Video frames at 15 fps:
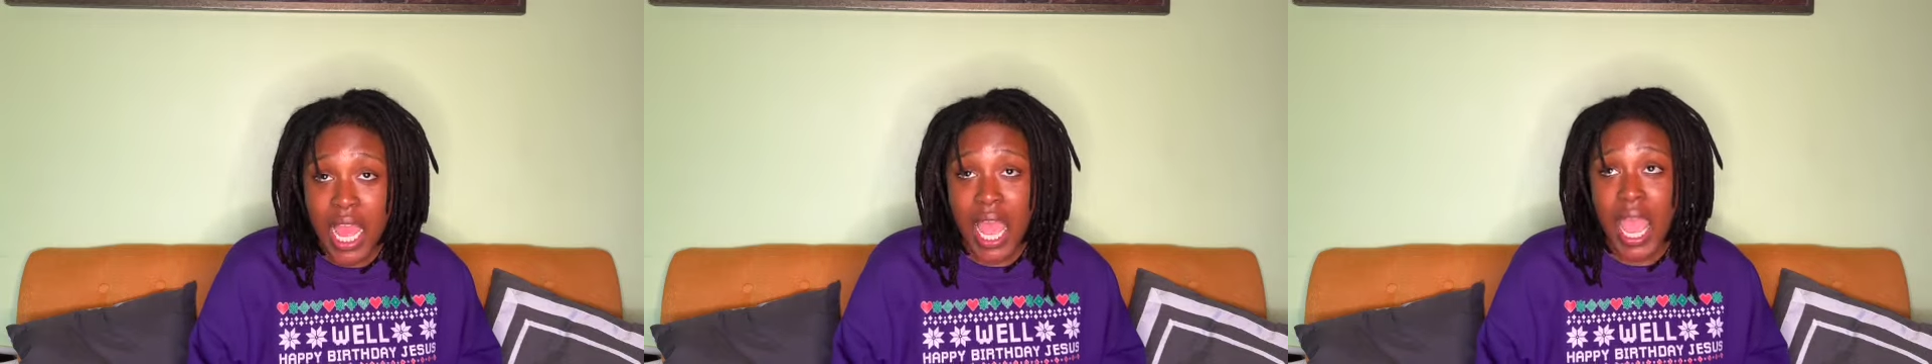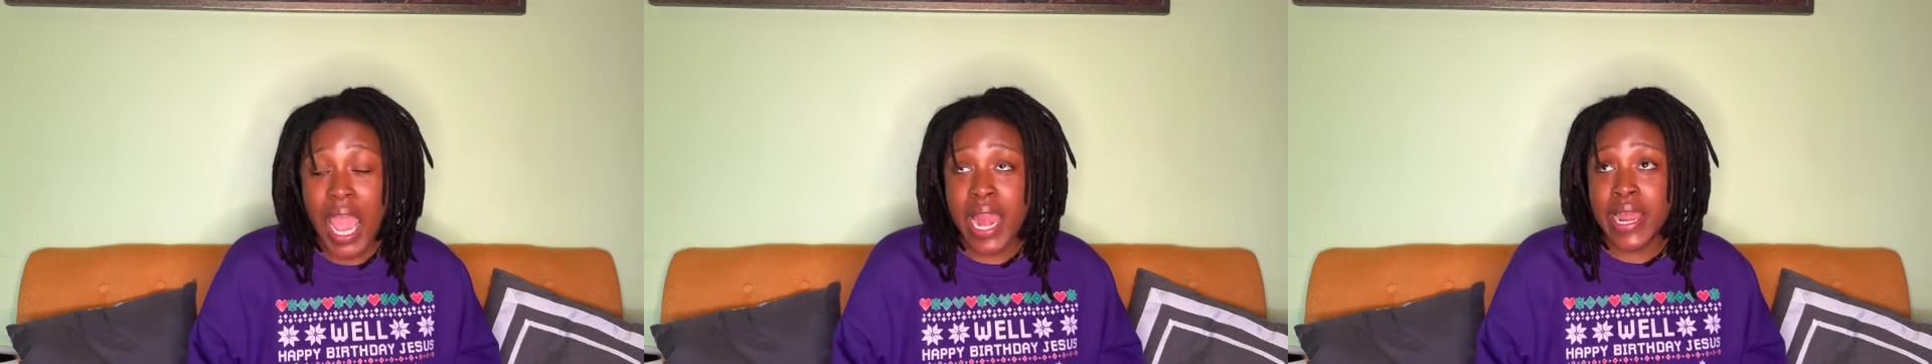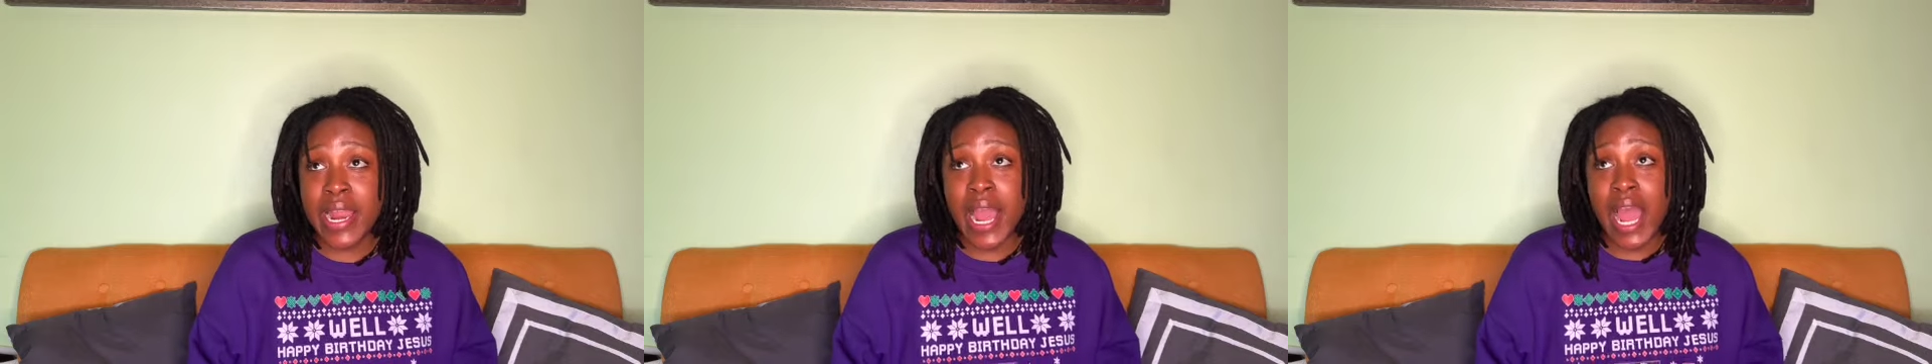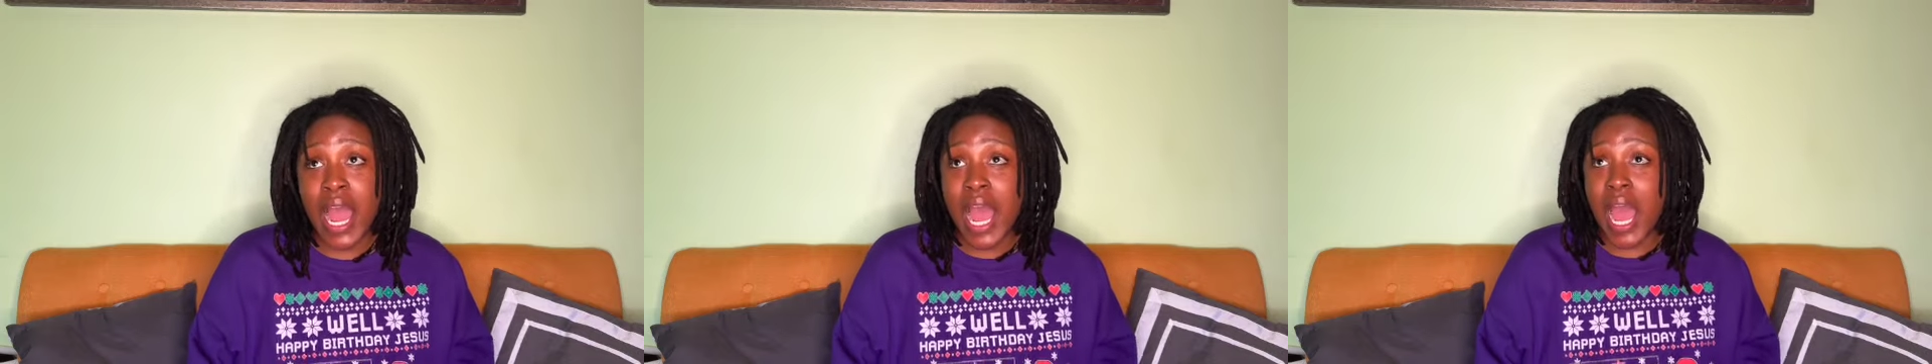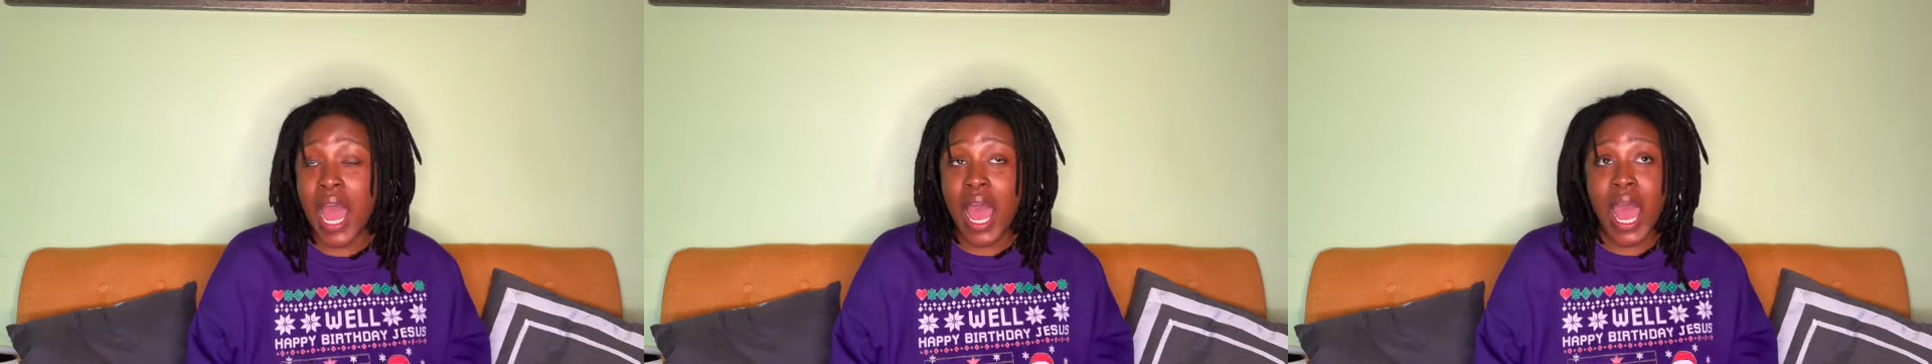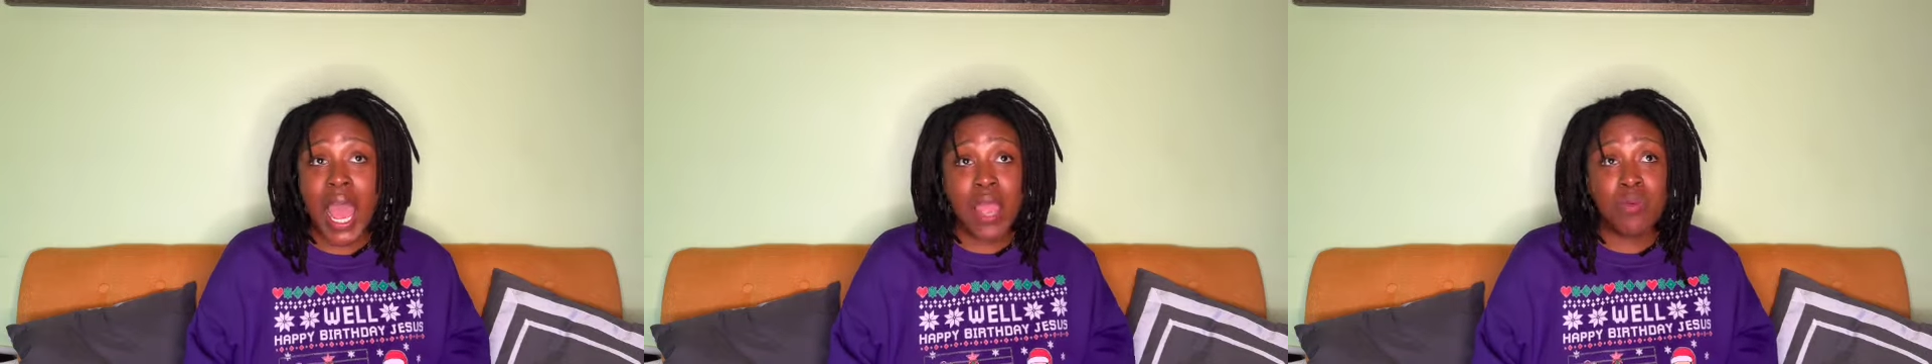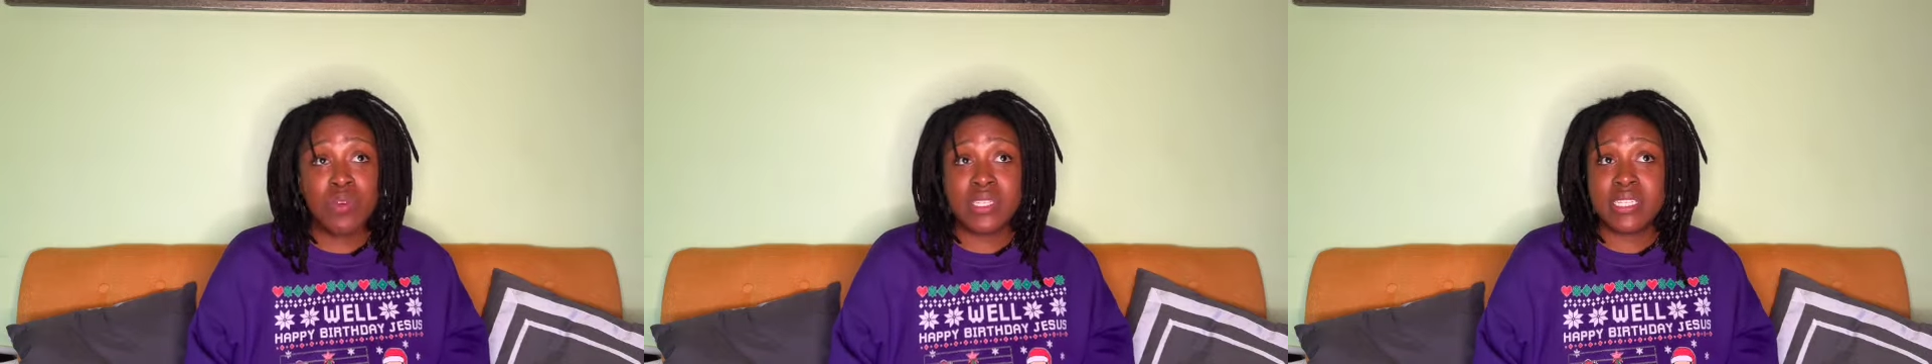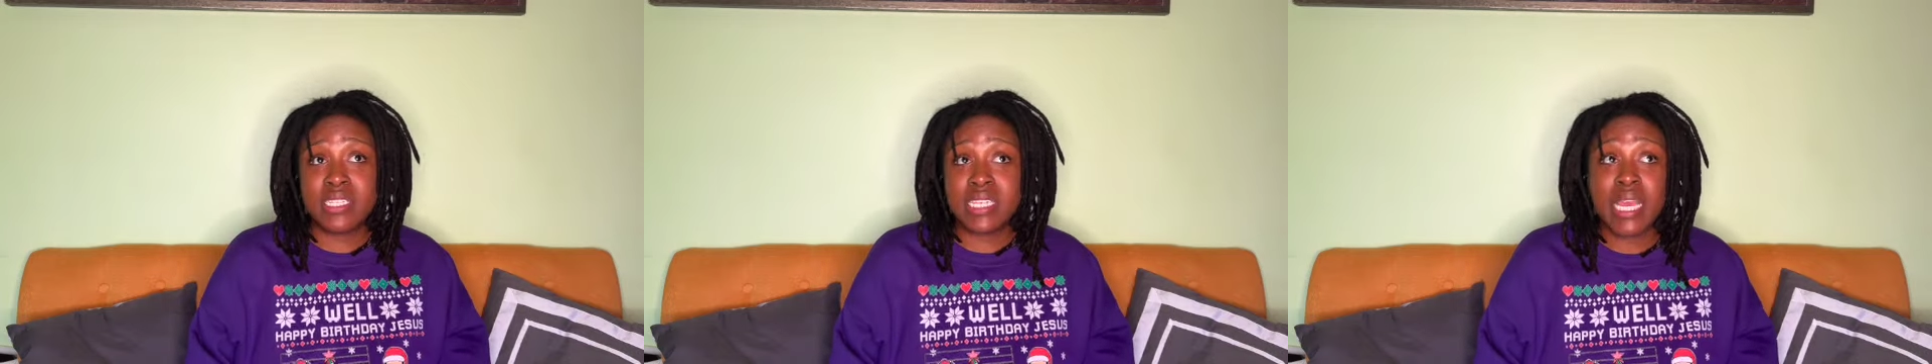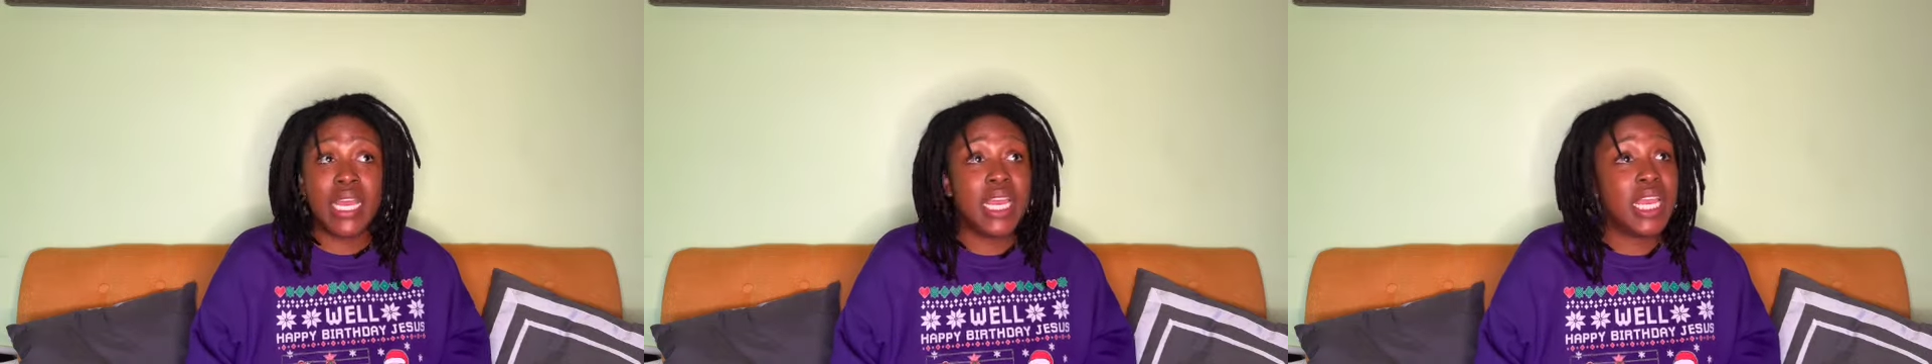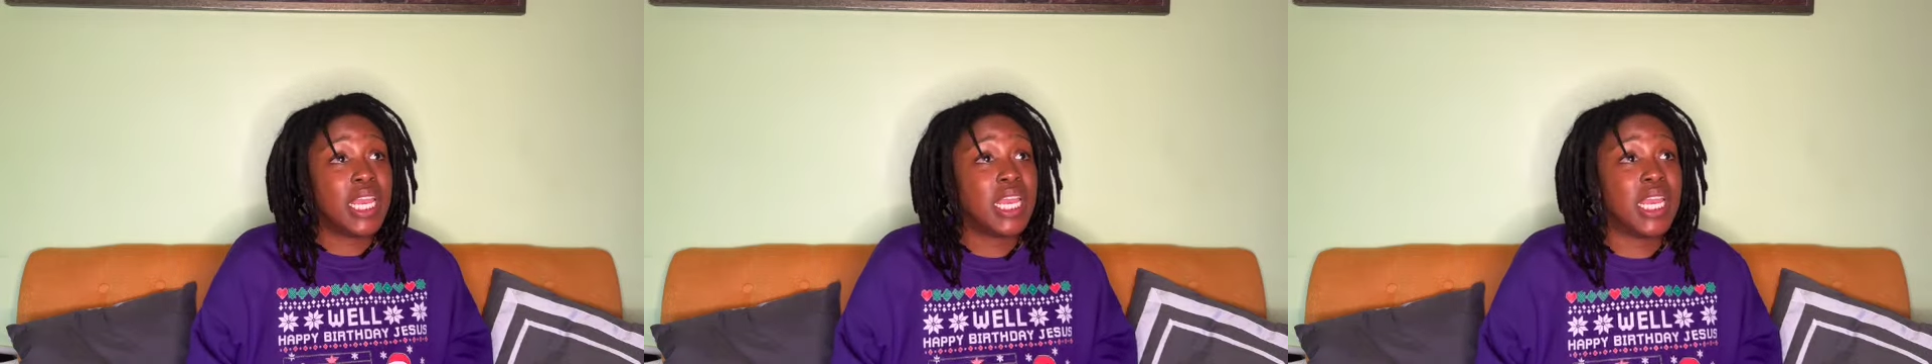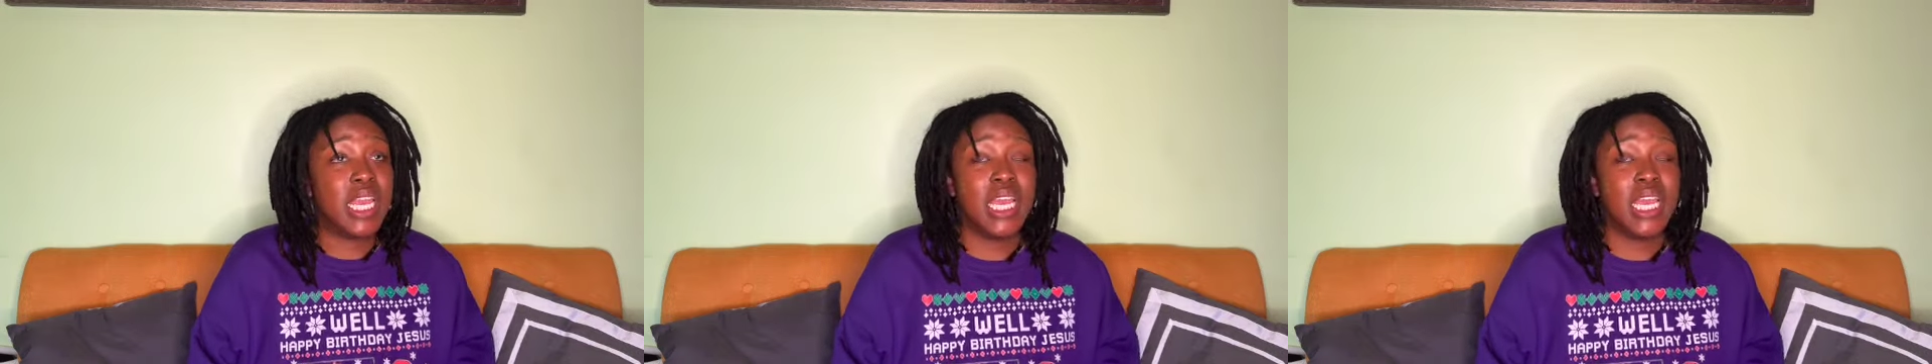And I would say,